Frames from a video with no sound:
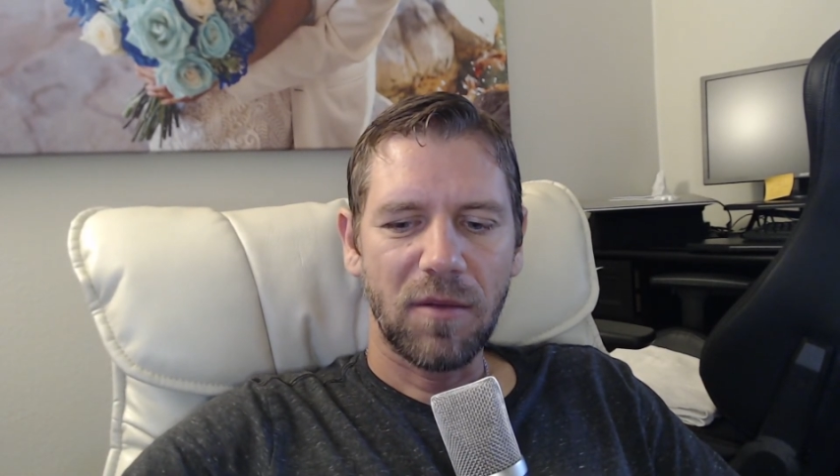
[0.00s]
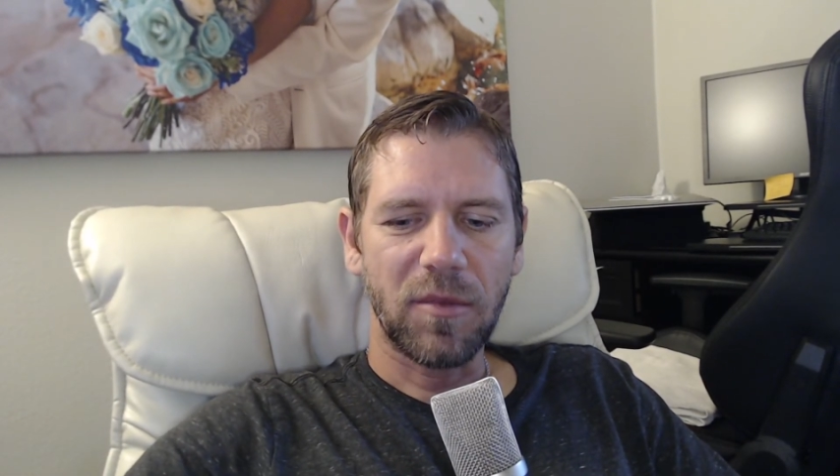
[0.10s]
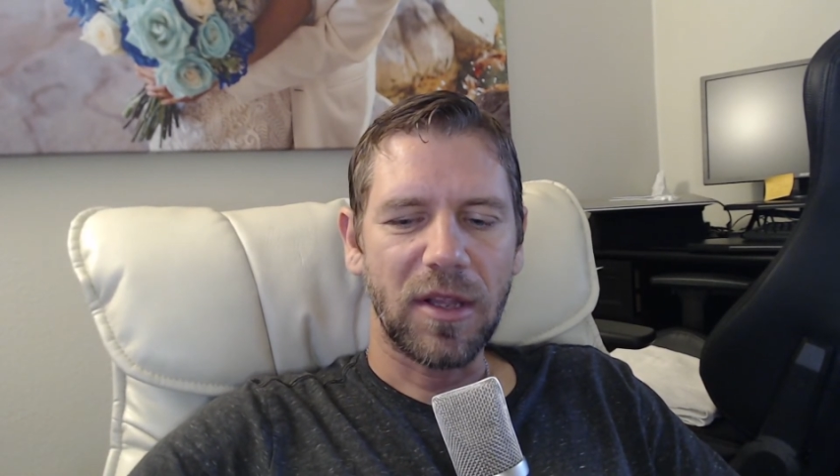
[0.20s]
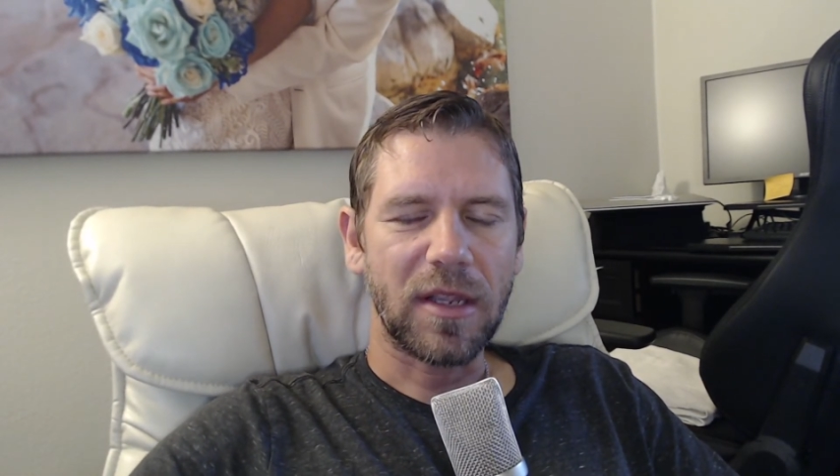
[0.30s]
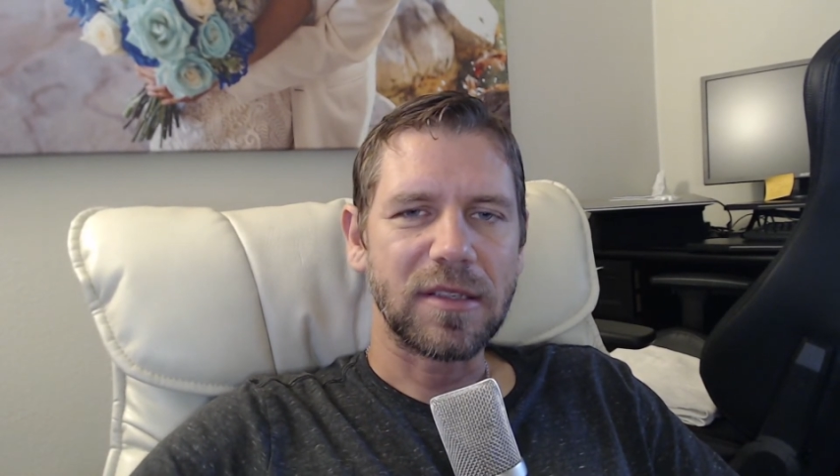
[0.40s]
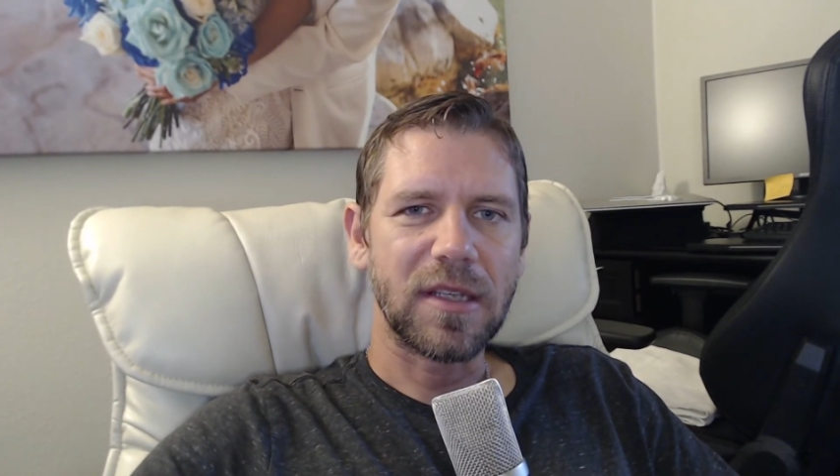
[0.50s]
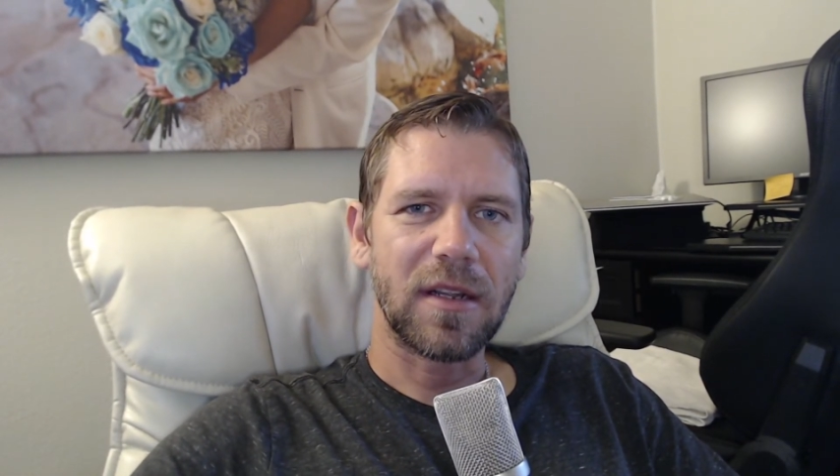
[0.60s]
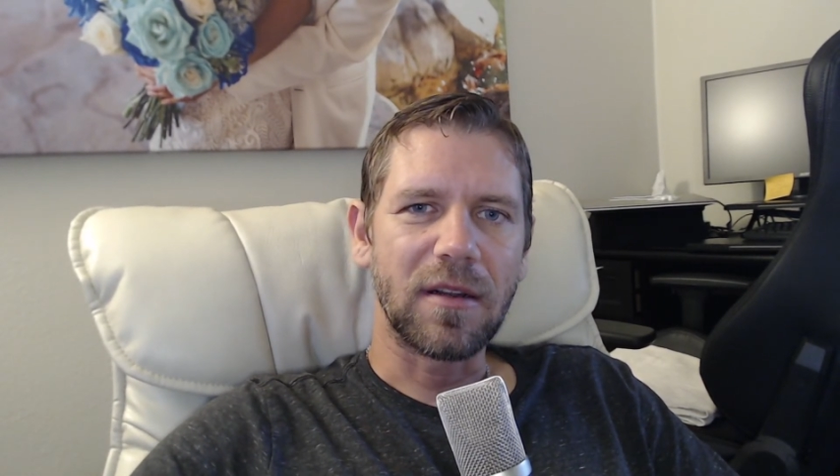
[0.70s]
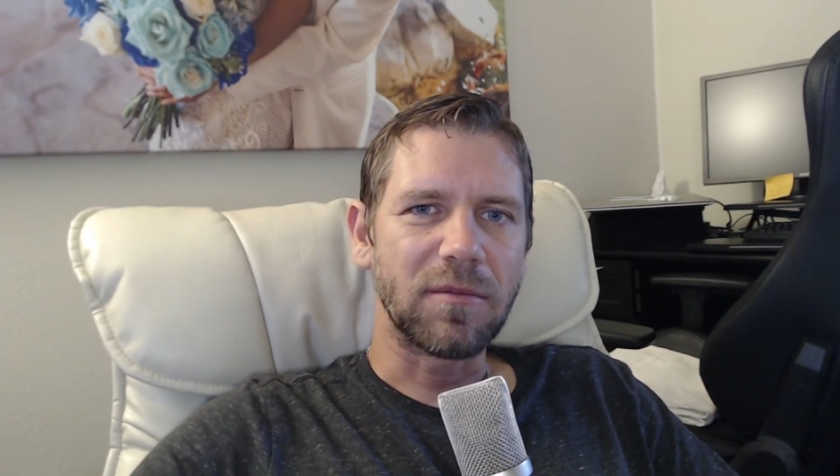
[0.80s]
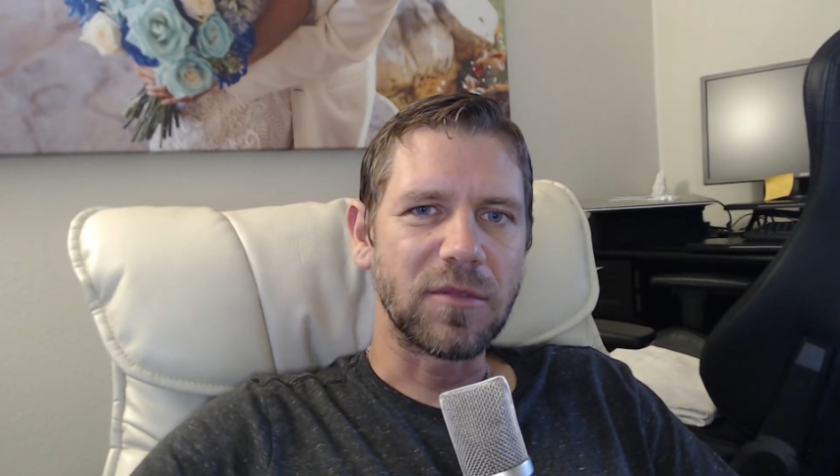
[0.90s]
but like i
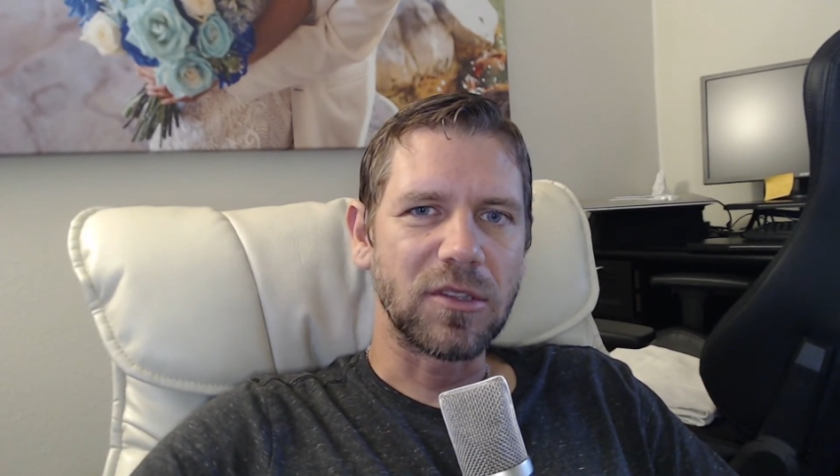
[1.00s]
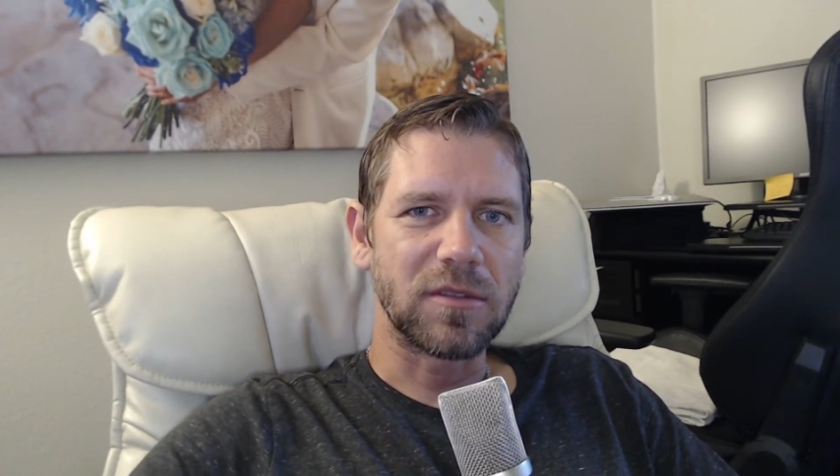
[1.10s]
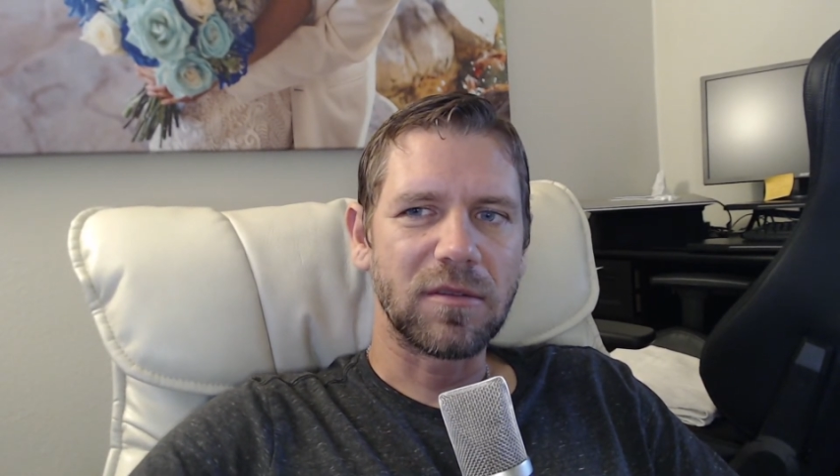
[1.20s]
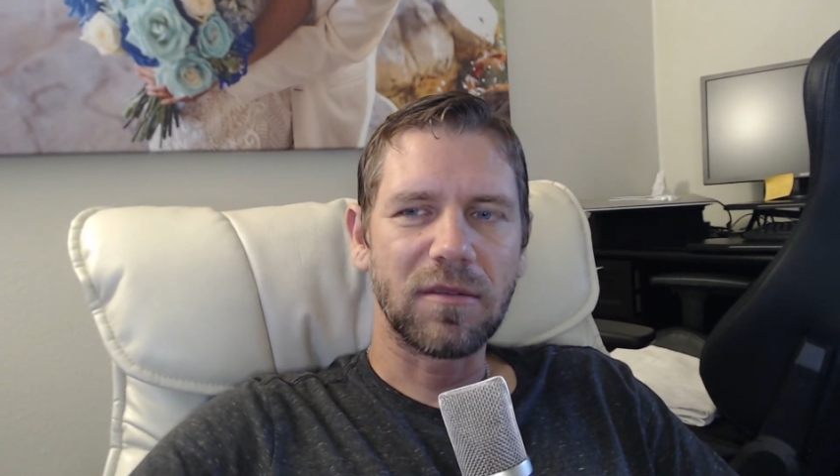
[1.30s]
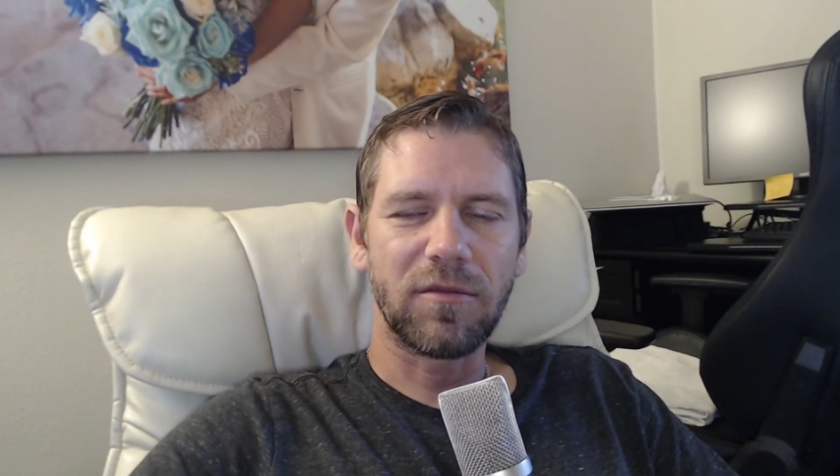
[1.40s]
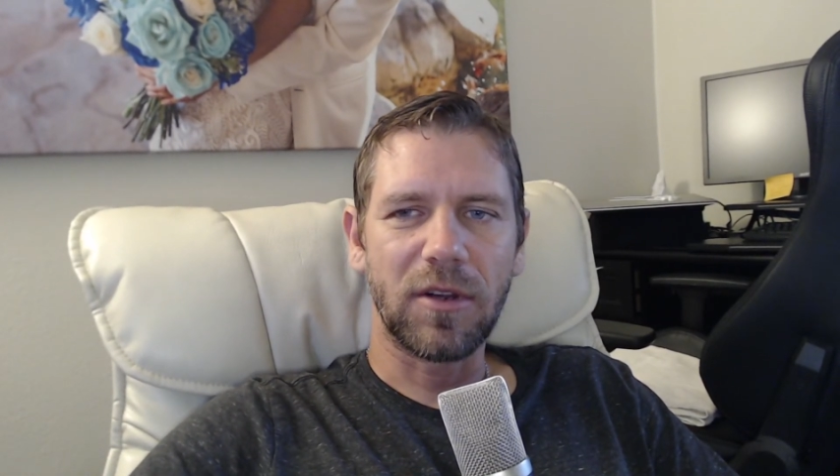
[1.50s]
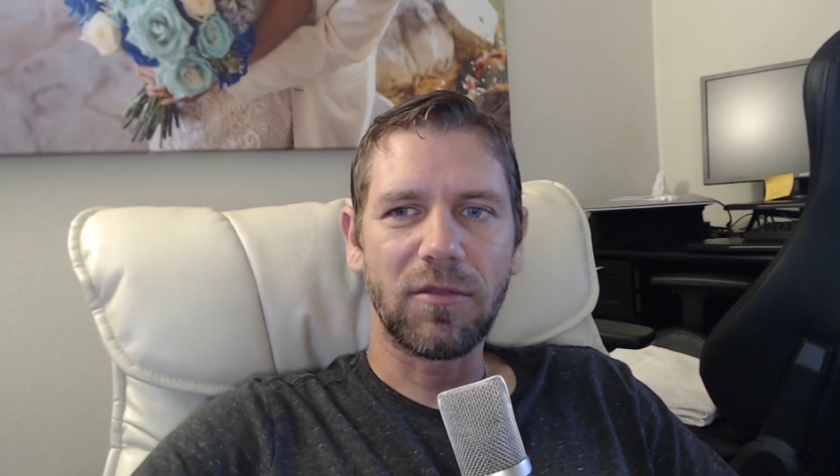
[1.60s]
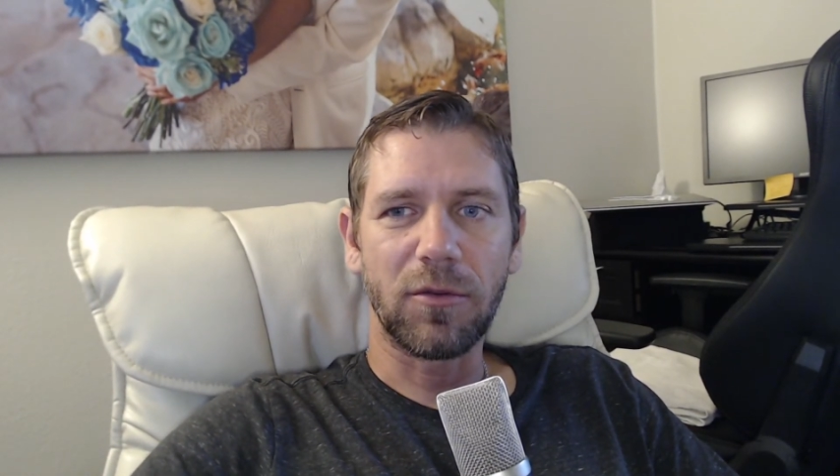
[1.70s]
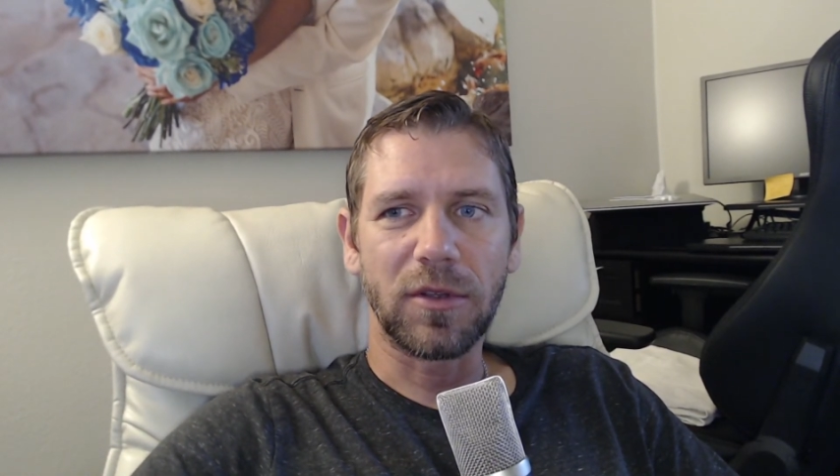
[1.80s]
said i'm just fearful